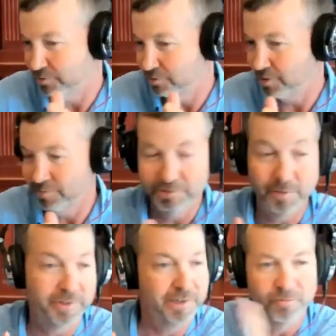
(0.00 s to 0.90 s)

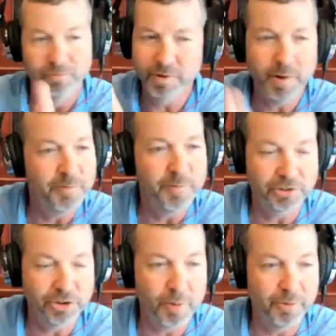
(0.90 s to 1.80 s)
something, whatever the
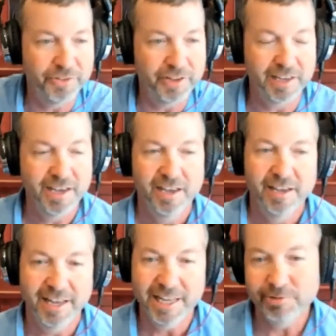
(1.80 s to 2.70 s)
most horrible thing,
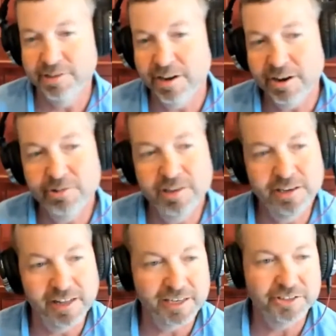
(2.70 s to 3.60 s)
and he would know
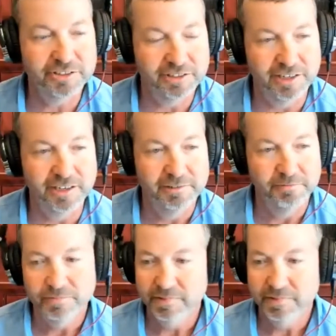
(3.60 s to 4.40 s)
intellectually,